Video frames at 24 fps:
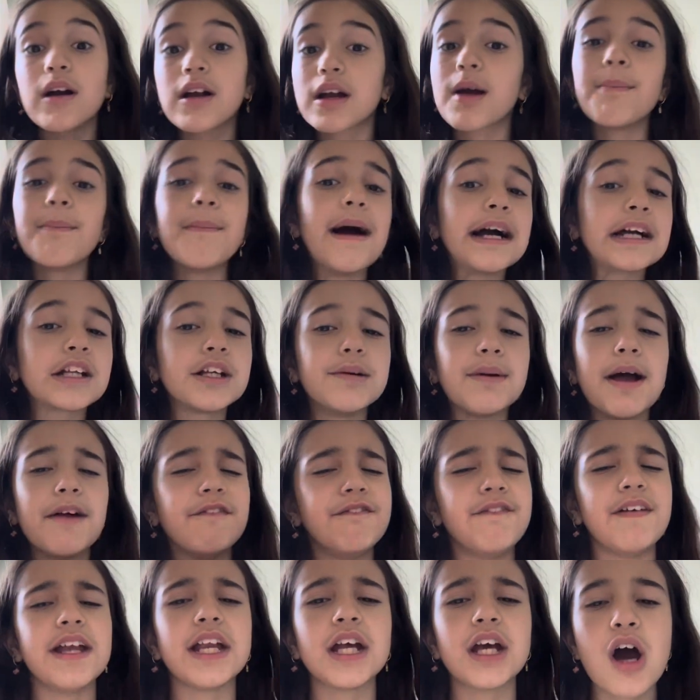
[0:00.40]
welcome back to my
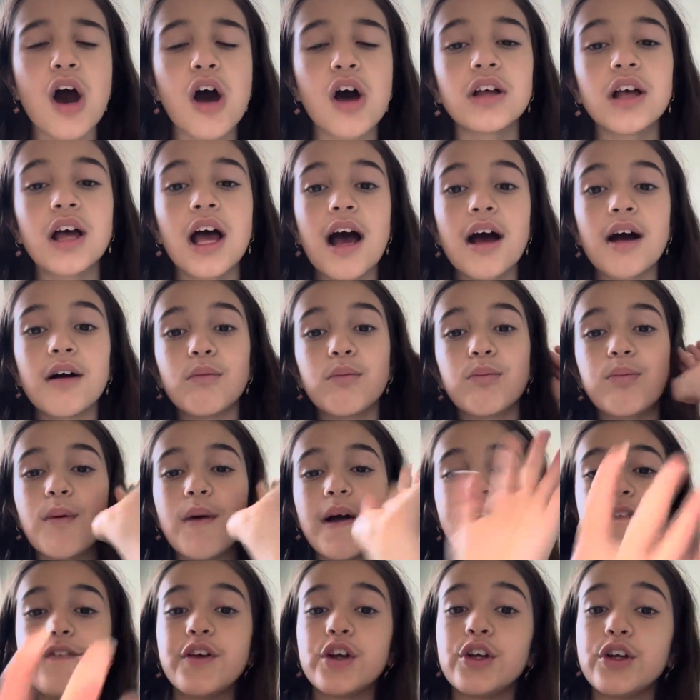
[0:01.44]
video.
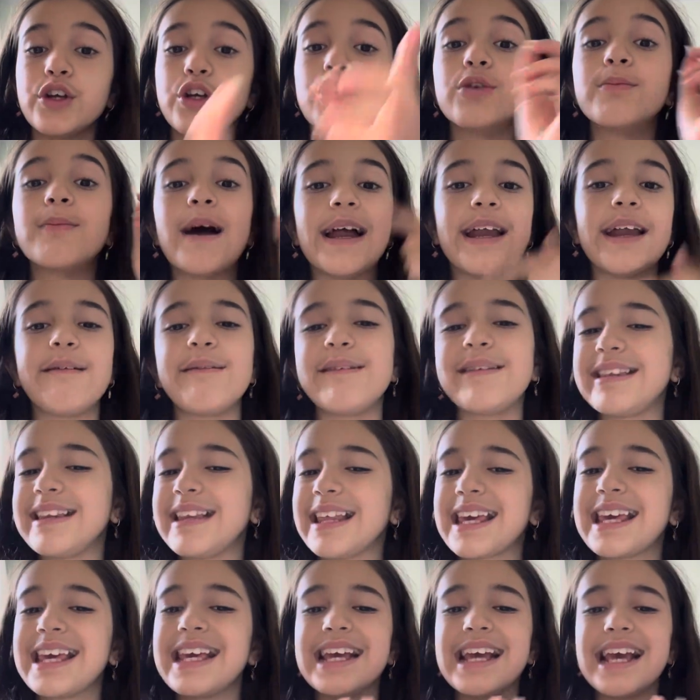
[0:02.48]
If you're new, my name is
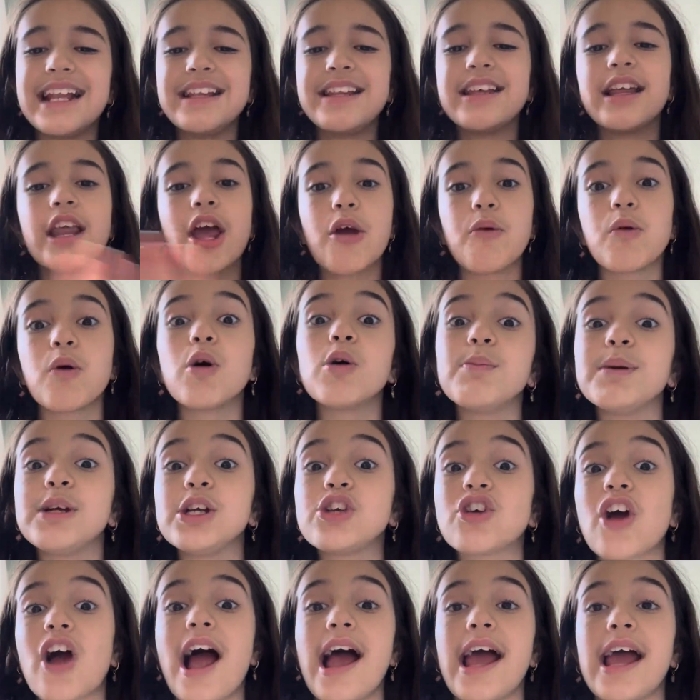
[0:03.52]
Nikki, and today we will be
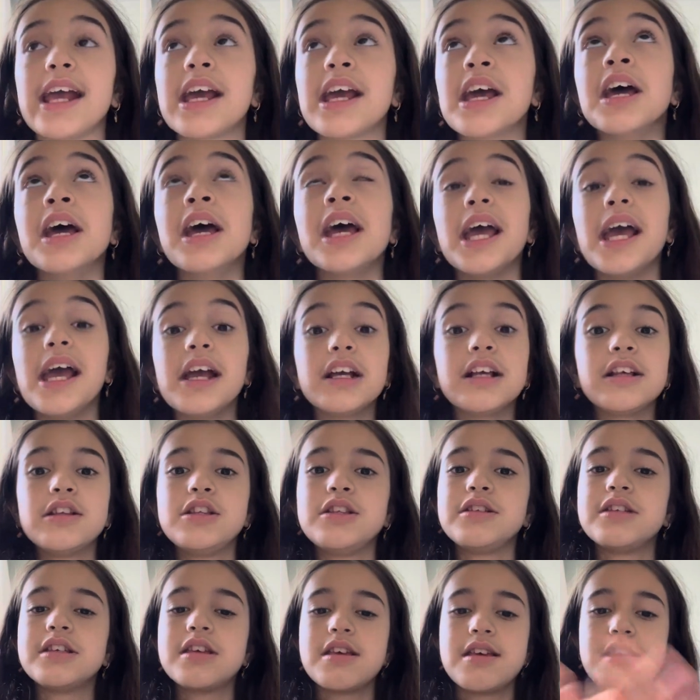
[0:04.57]
trying
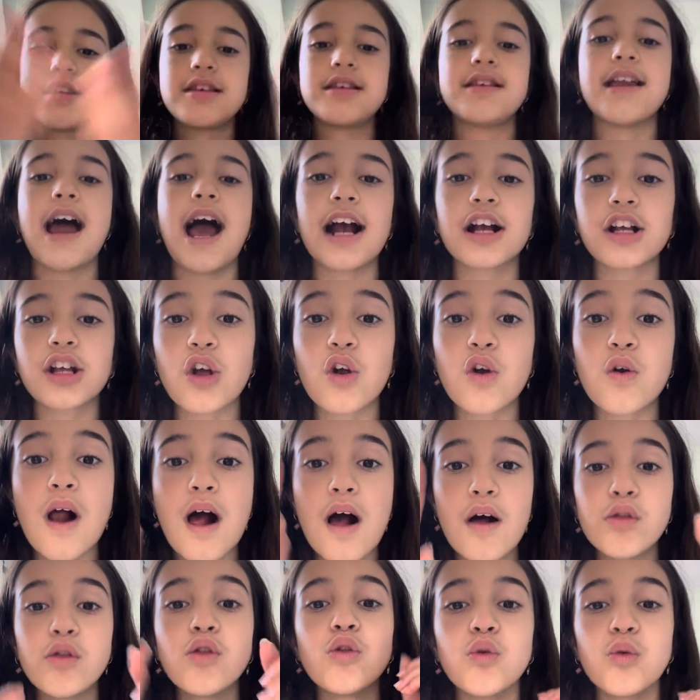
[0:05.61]
snacks
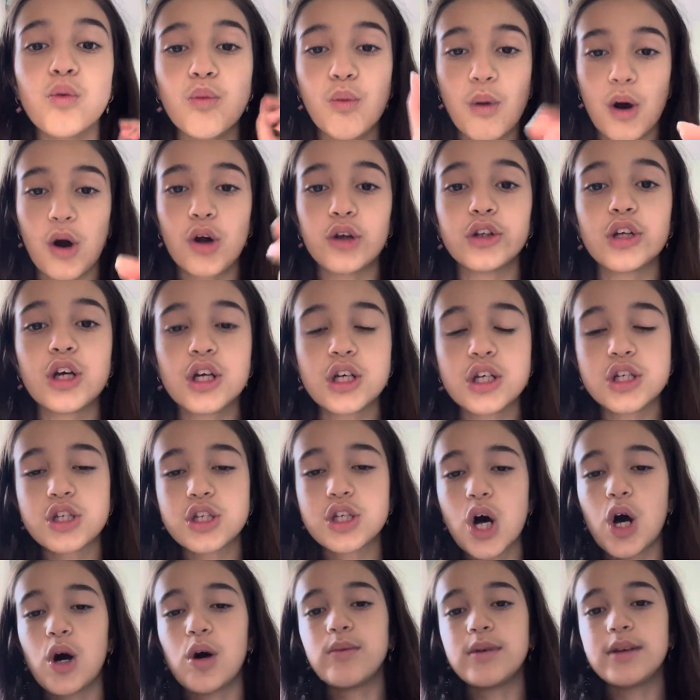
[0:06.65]
around the world.
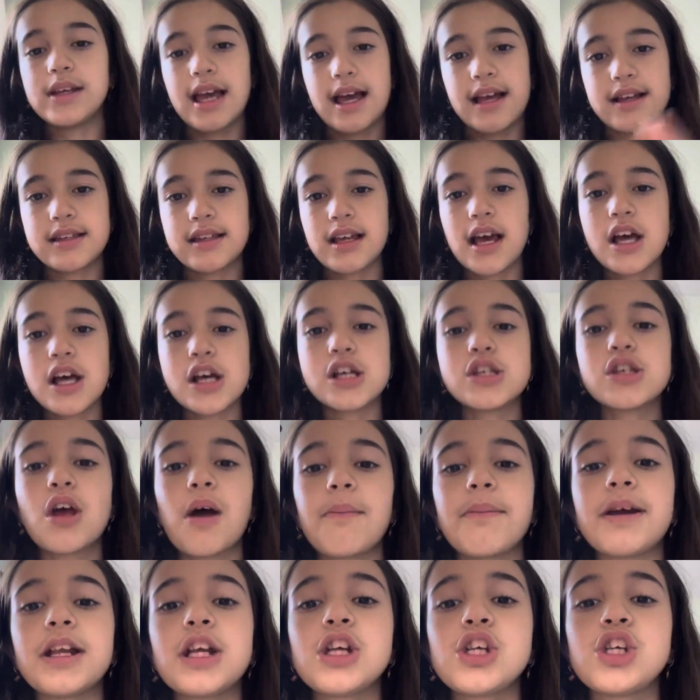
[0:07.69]
So yes, I'm
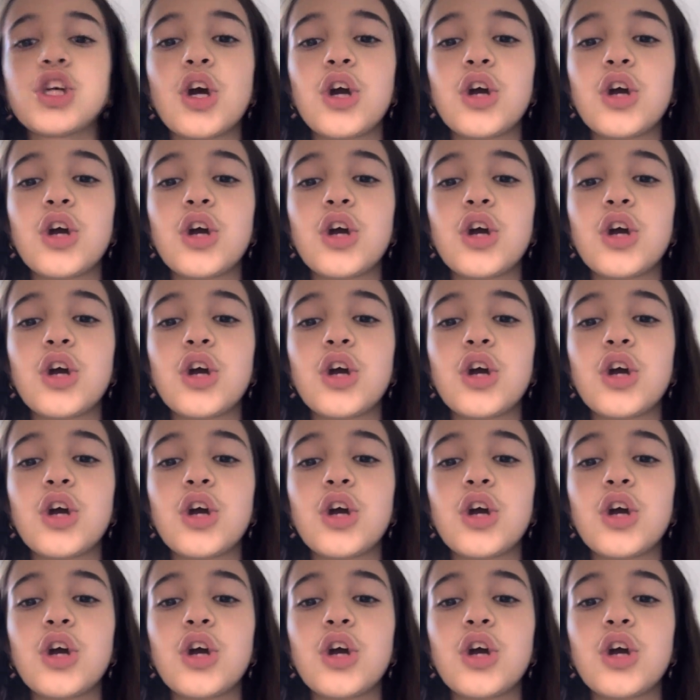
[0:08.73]
gonna show